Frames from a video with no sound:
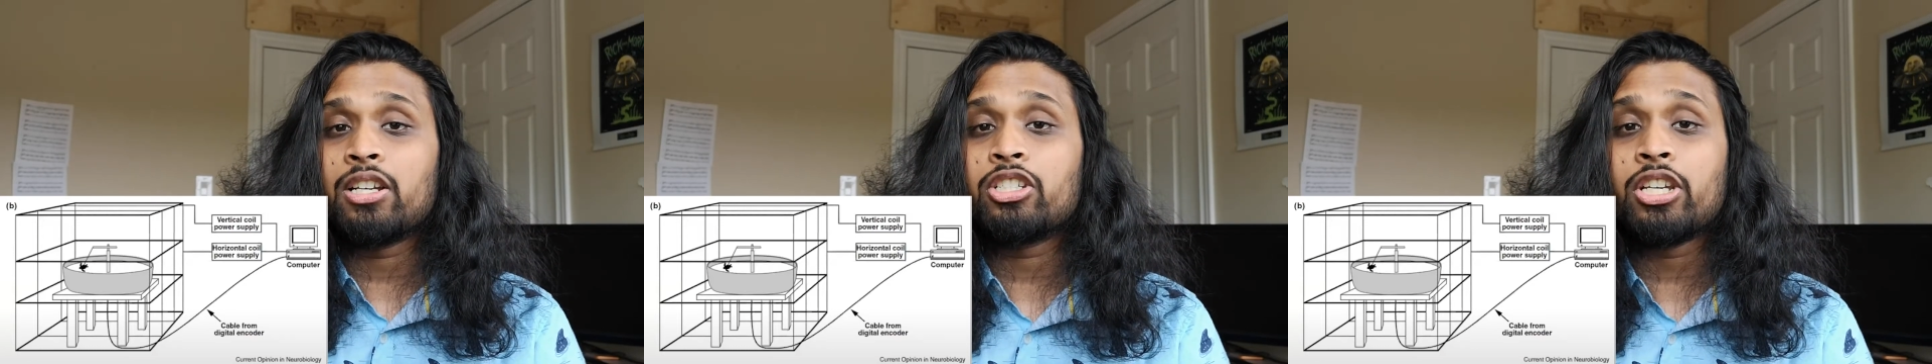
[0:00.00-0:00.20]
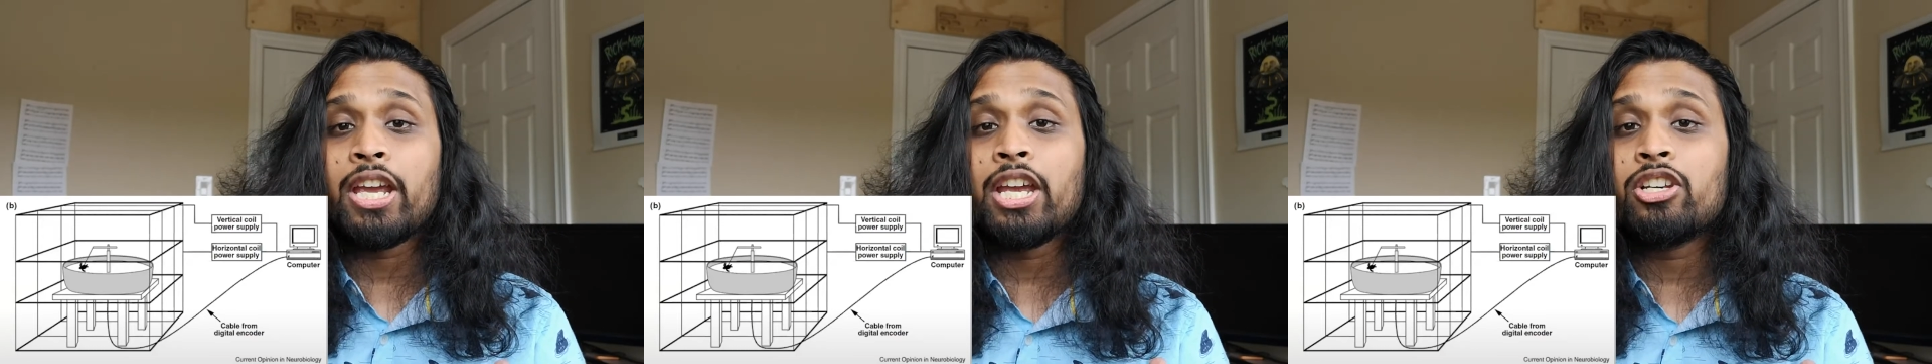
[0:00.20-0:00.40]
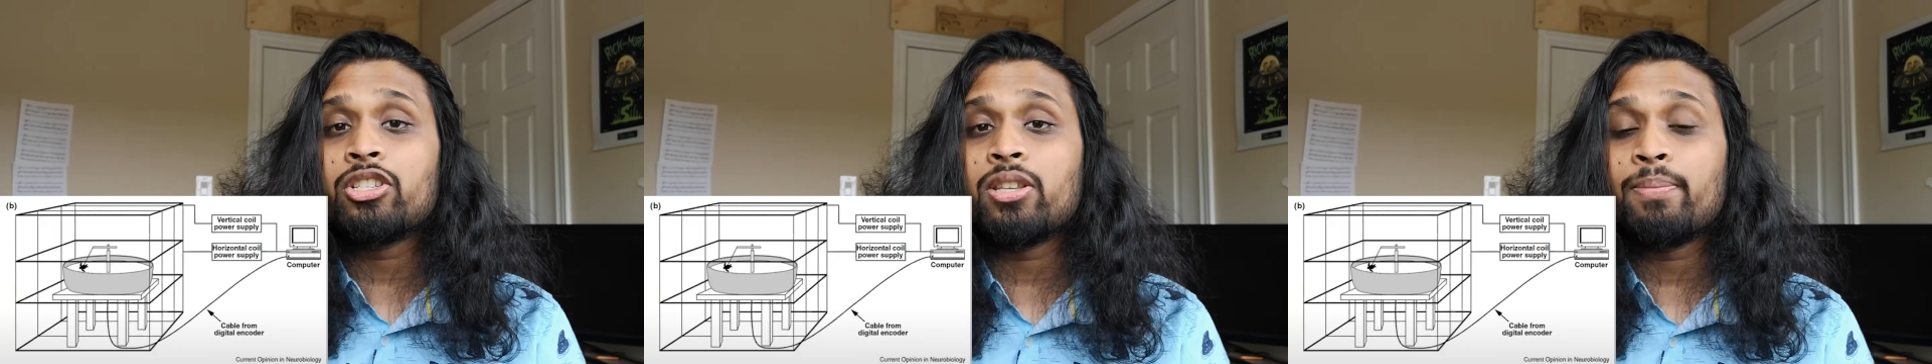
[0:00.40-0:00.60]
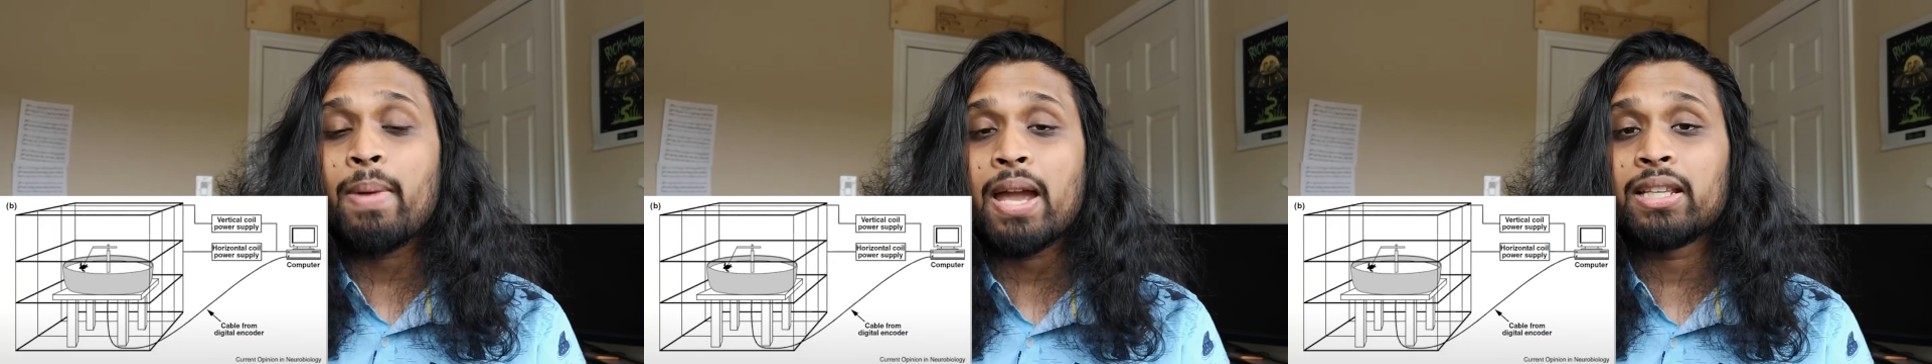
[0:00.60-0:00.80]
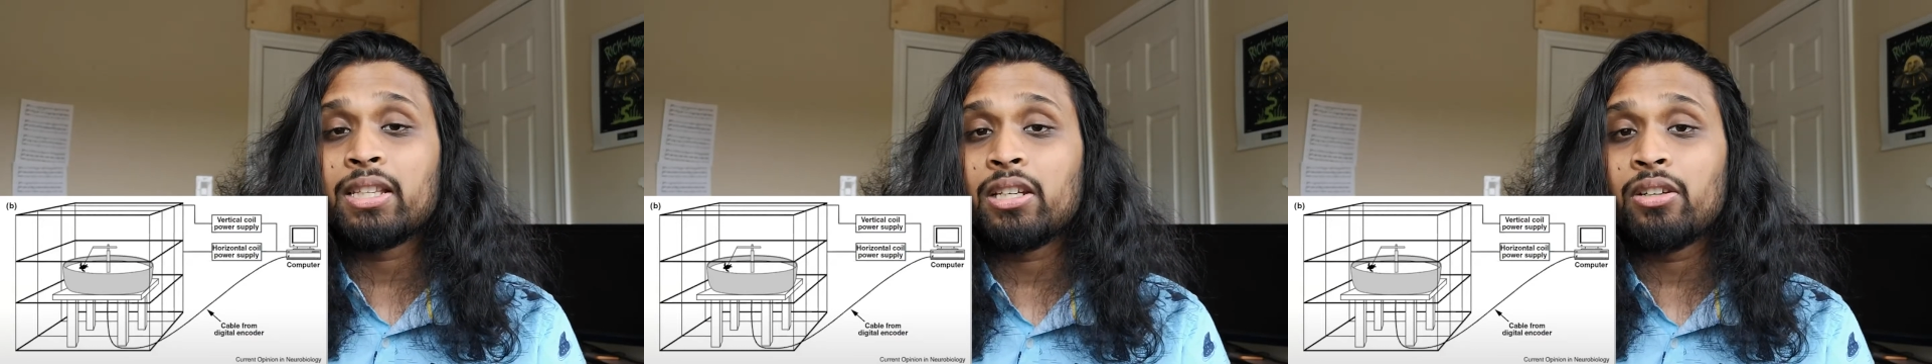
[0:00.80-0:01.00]
change the
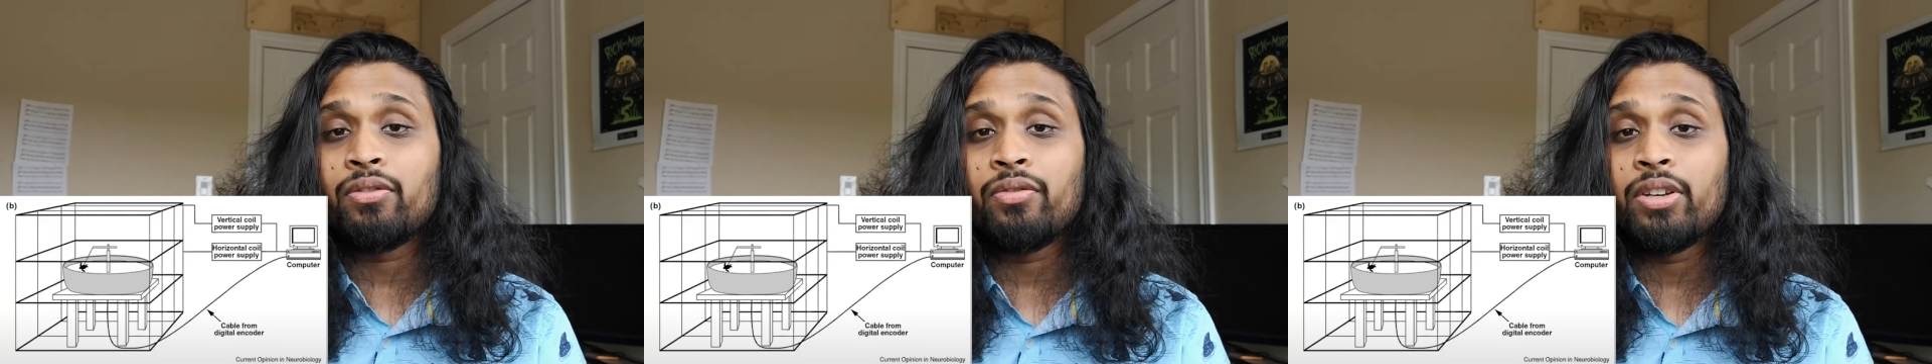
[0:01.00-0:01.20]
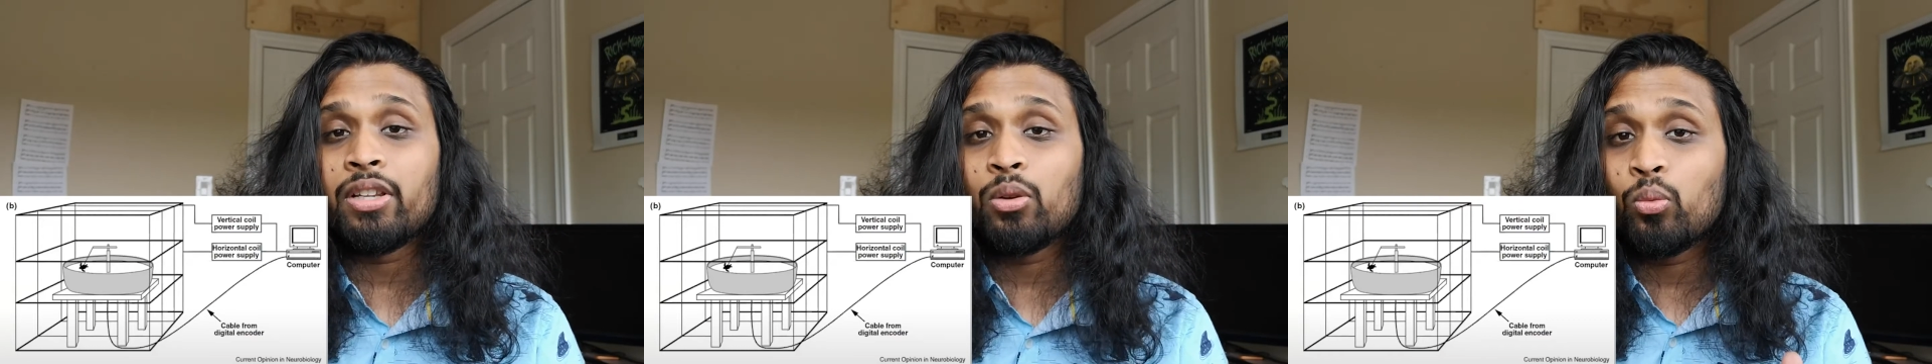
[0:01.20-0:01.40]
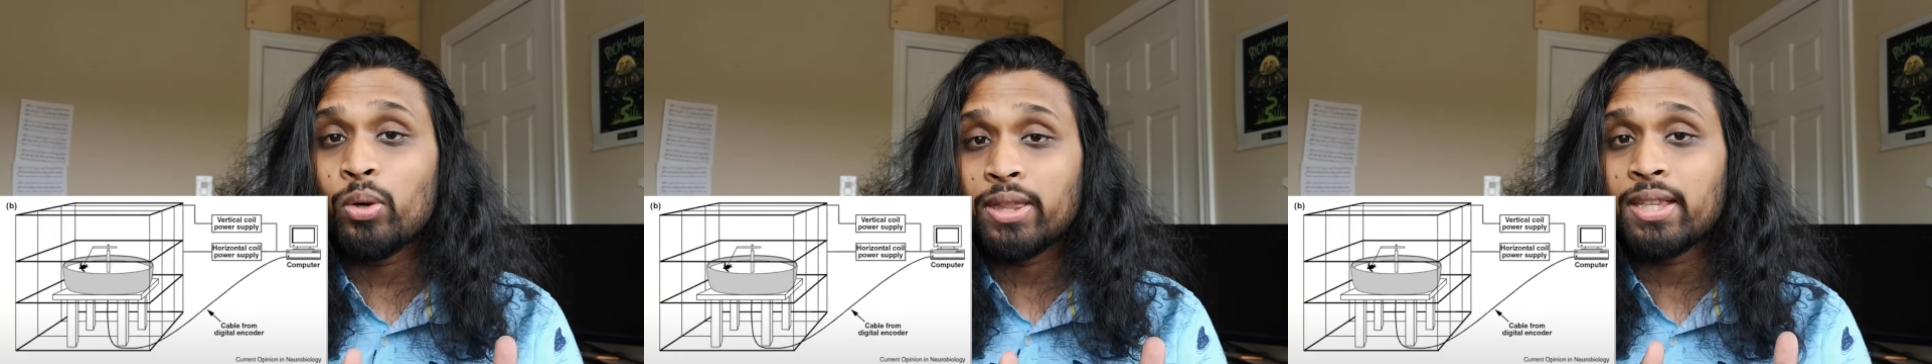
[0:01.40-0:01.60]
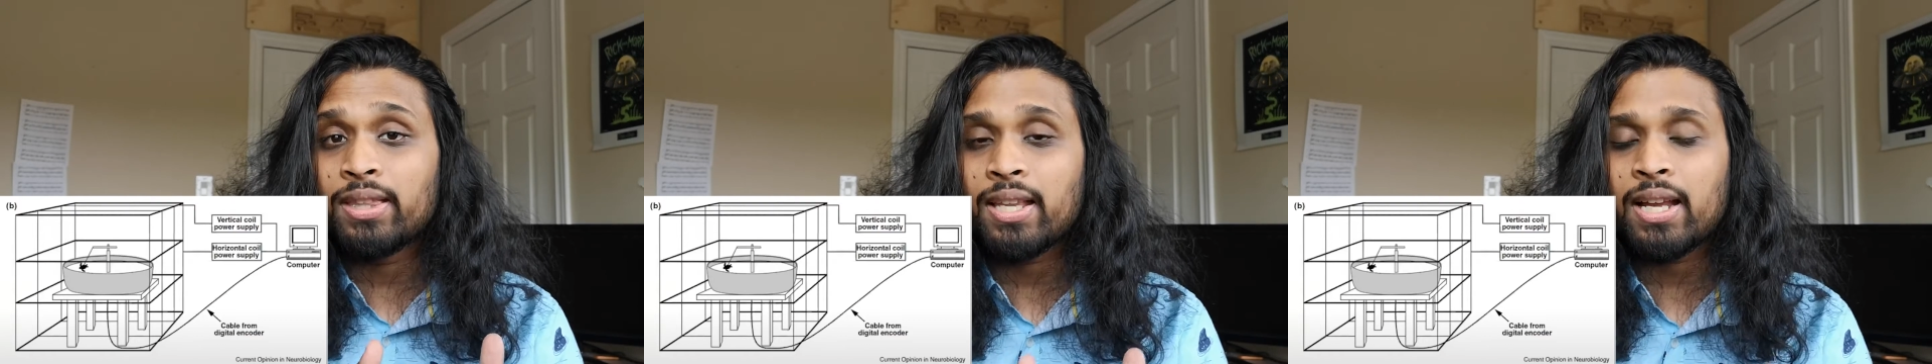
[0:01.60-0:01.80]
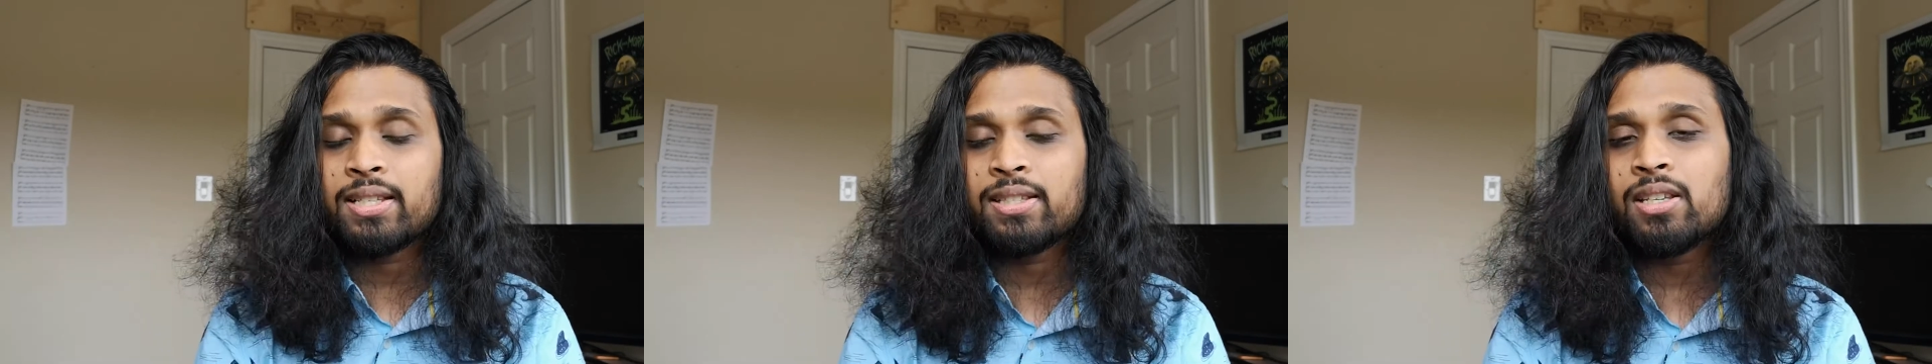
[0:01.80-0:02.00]
magnetic field within
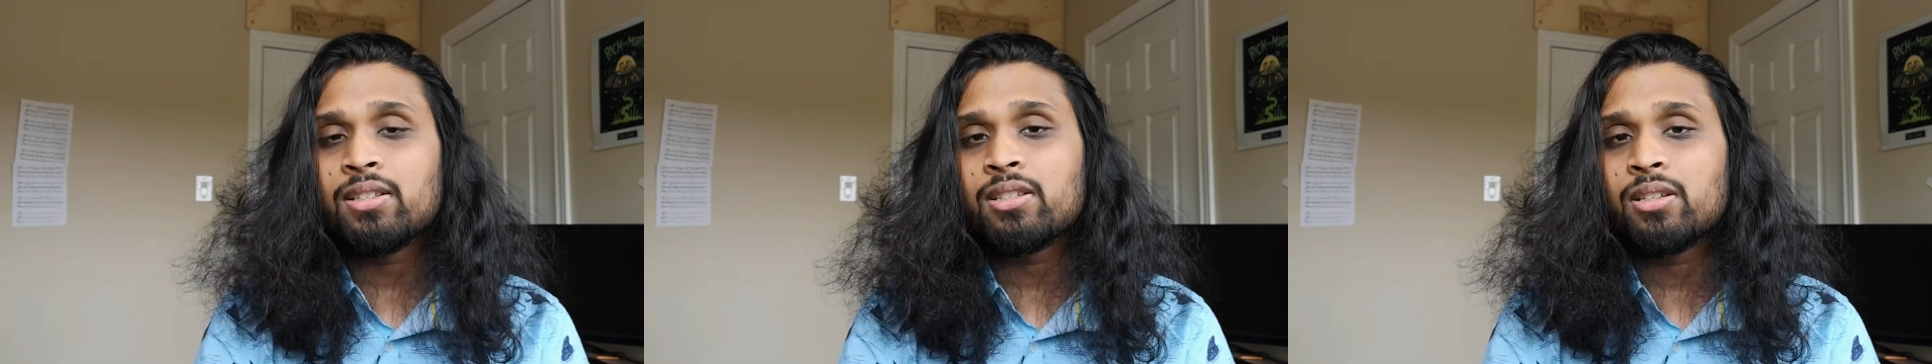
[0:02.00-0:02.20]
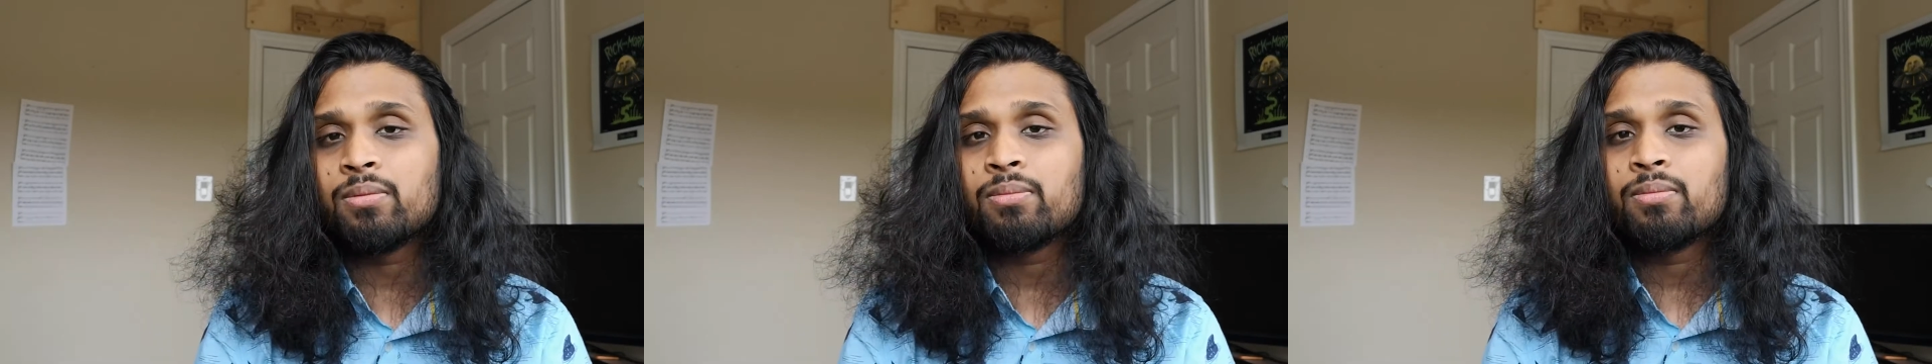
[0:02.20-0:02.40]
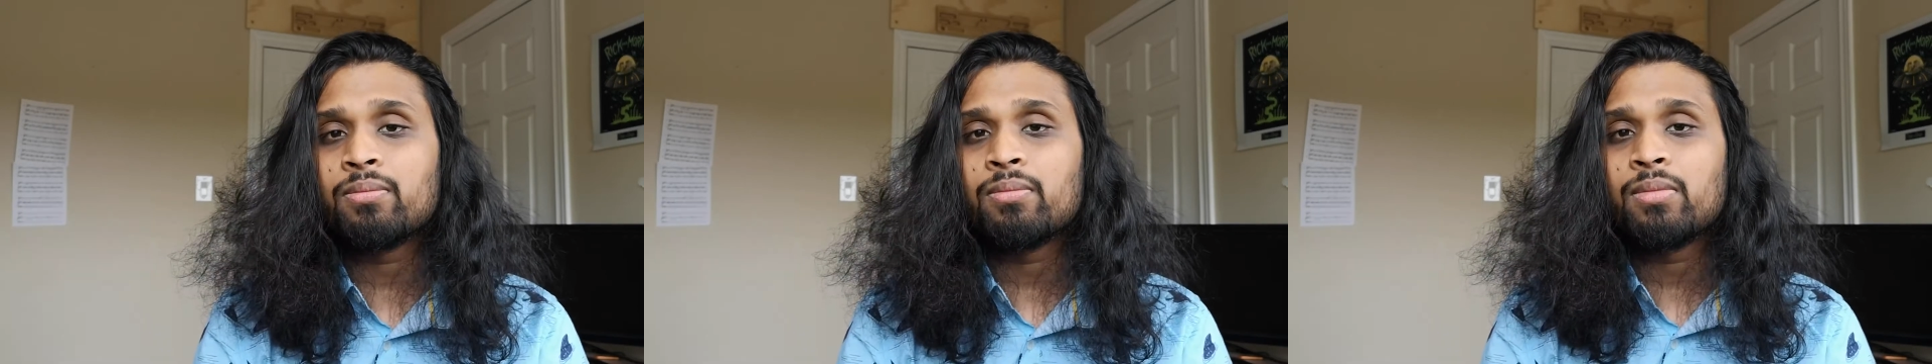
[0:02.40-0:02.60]
that system.